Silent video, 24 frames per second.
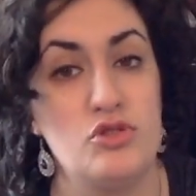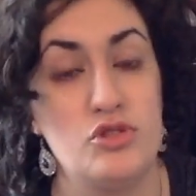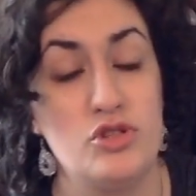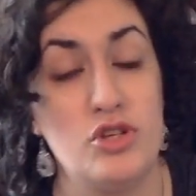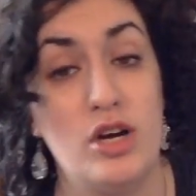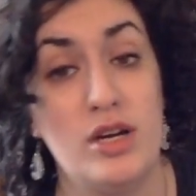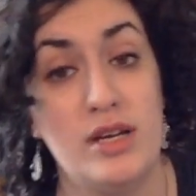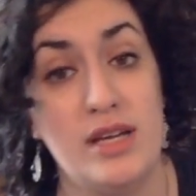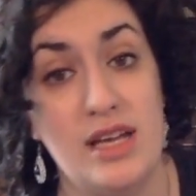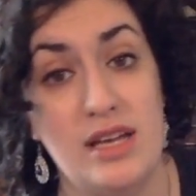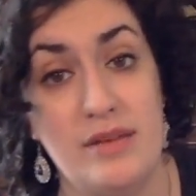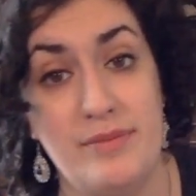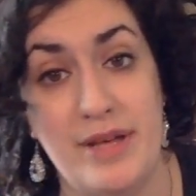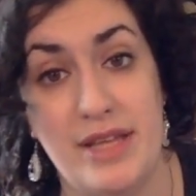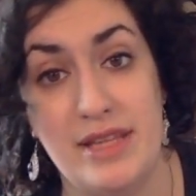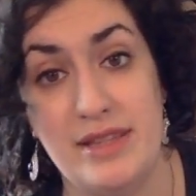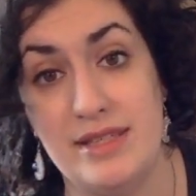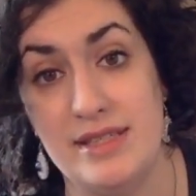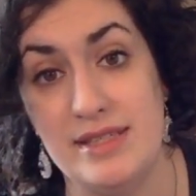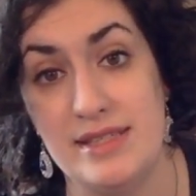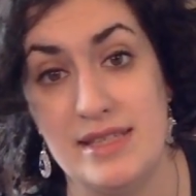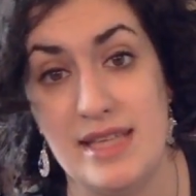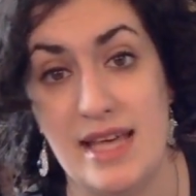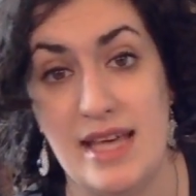talking about
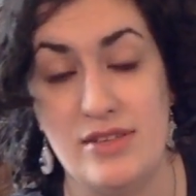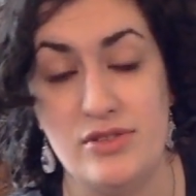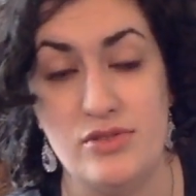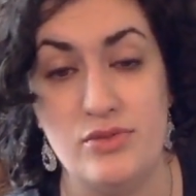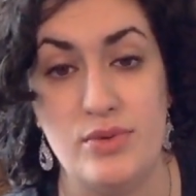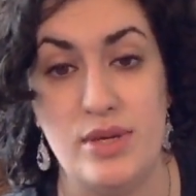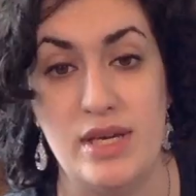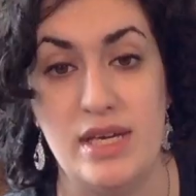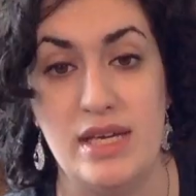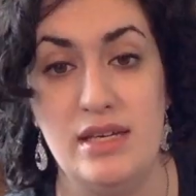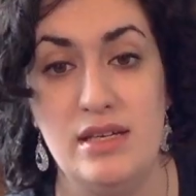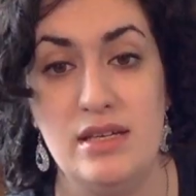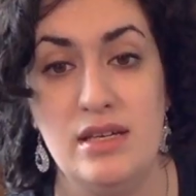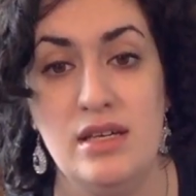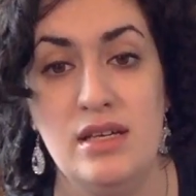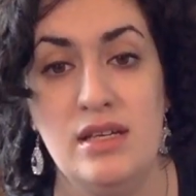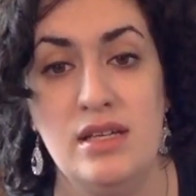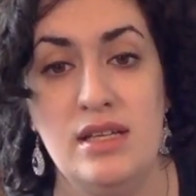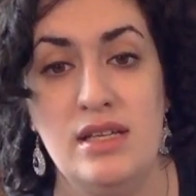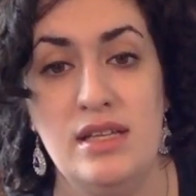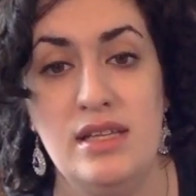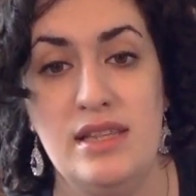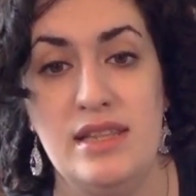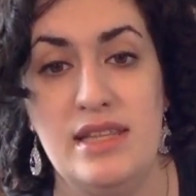this last week,
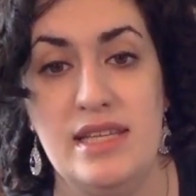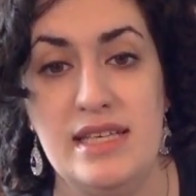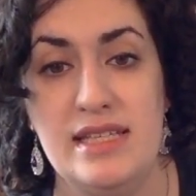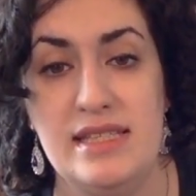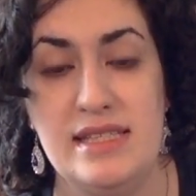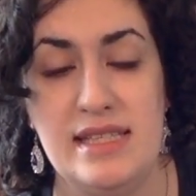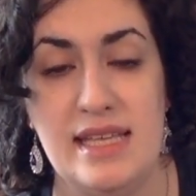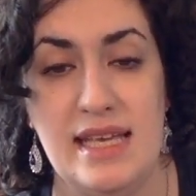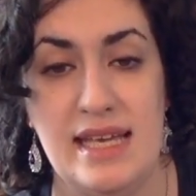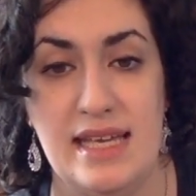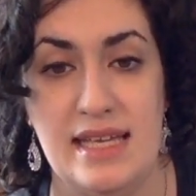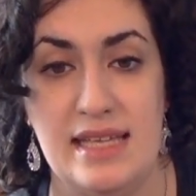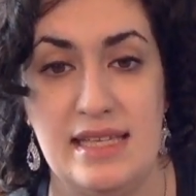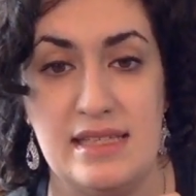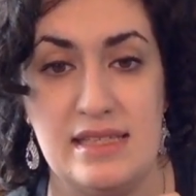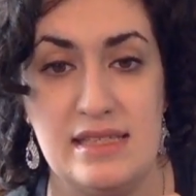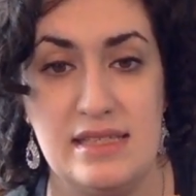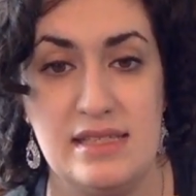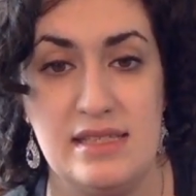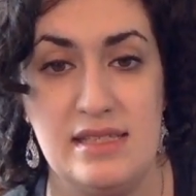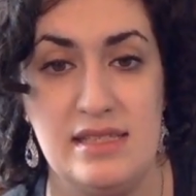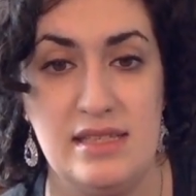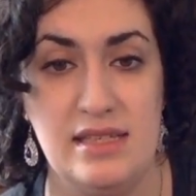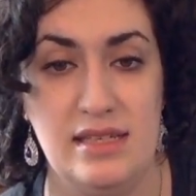this
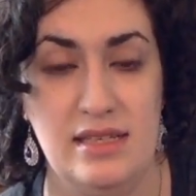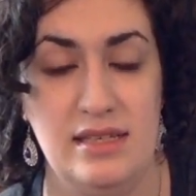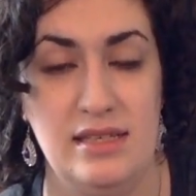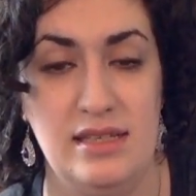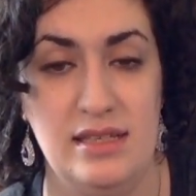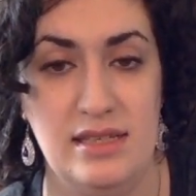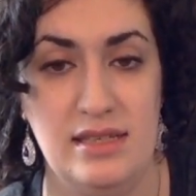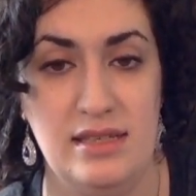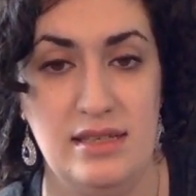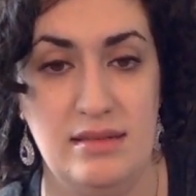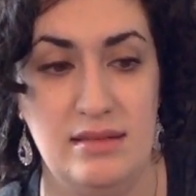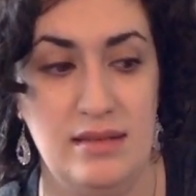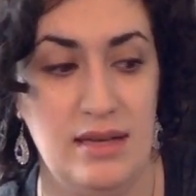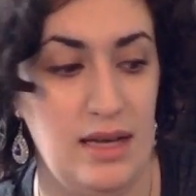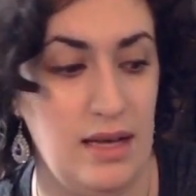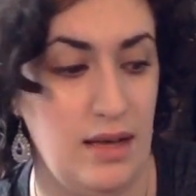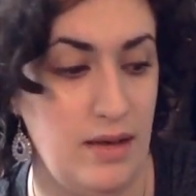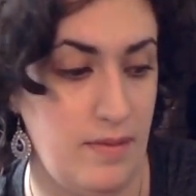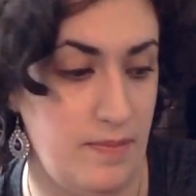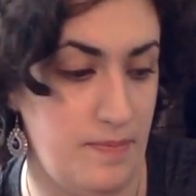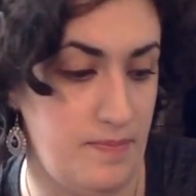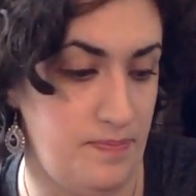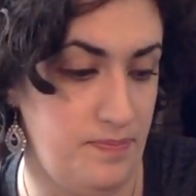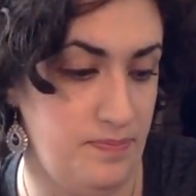is
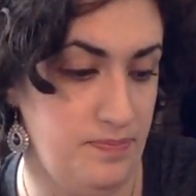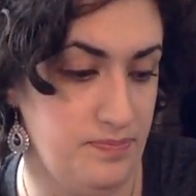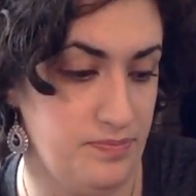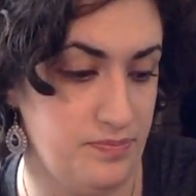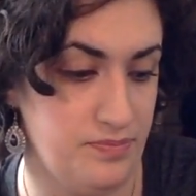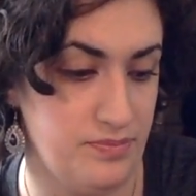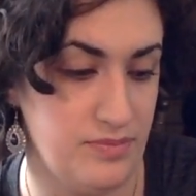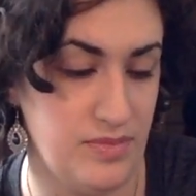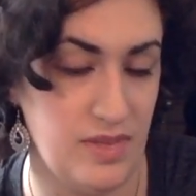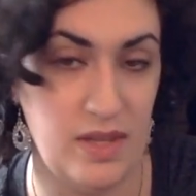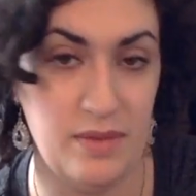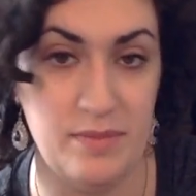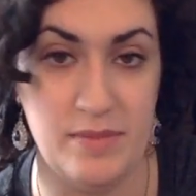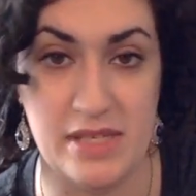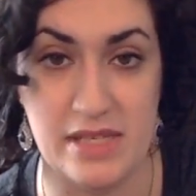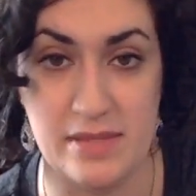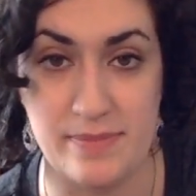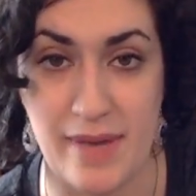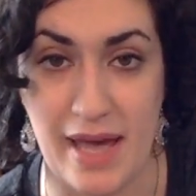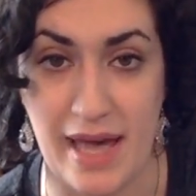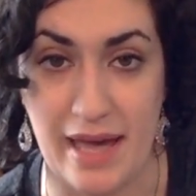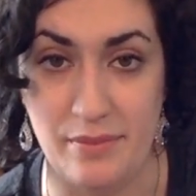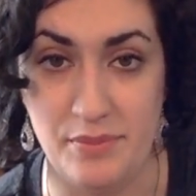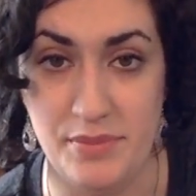um, Miss
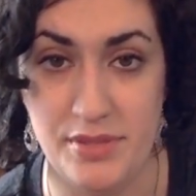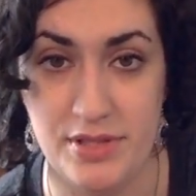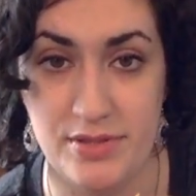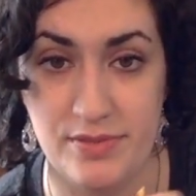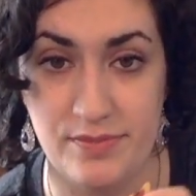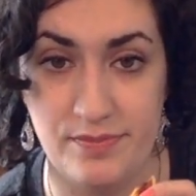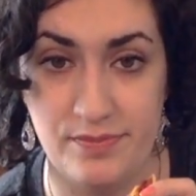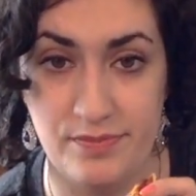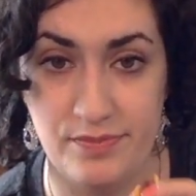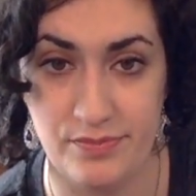Babs,